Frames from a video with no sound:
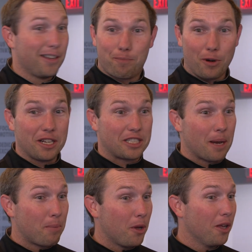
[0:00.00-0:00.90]
Pretty
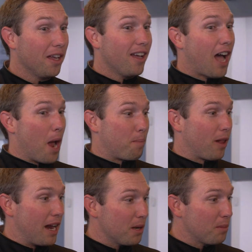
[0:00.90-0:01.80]
simple. I
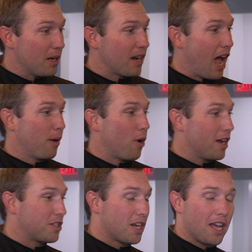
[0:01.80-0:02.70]
played him, and I
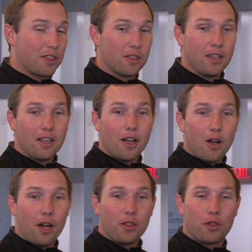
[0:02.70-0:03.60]
watch
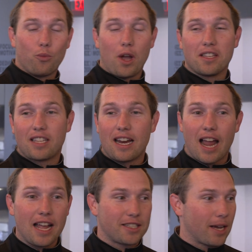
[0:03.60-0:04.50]
on Wednesday
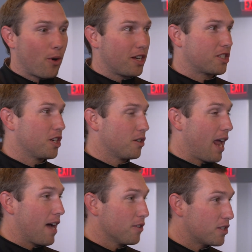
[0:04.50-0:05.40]
nights, I watch third
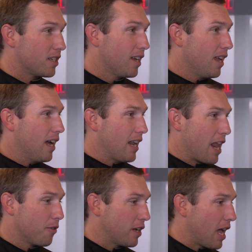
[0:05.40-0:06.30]
downs, and I
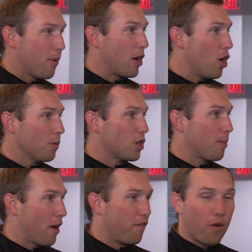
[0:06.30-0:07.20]
don't think I went home until
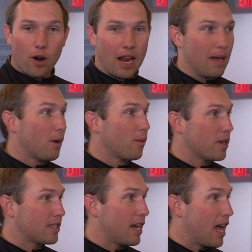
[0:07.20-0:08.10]
about 4 a.m. on
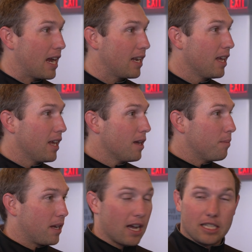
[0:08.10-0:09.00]
Wednesday night
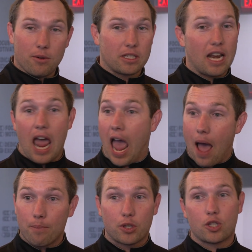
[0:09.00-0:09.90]
because it was an
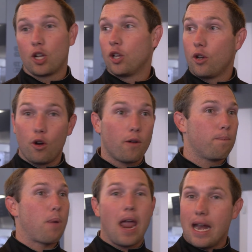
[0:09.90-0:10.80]

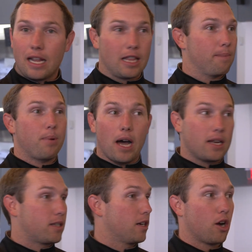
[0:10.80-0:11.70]
absolute pain in the
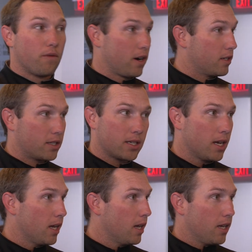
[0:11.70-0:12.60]
butt to go verse.
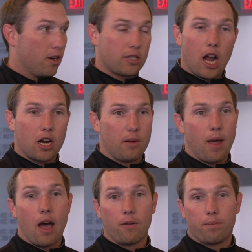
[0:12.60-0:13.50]
You're talking
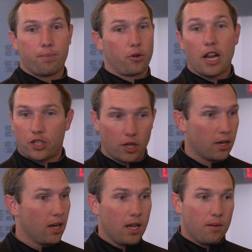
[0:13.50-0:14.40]
about
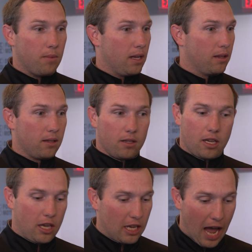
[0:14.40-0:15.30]
pressure. I mean,
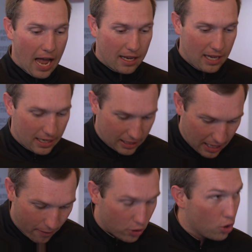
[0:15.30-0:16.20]
he has
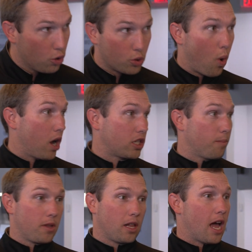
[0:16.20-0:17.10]
seven dudes walked
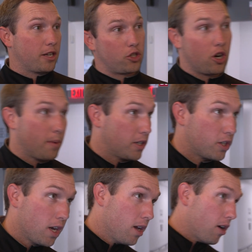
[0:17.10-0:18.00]
up on the line of
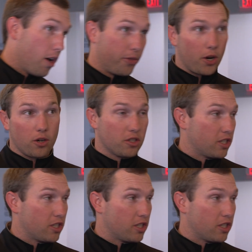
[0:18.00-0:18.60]
scrimmage on third and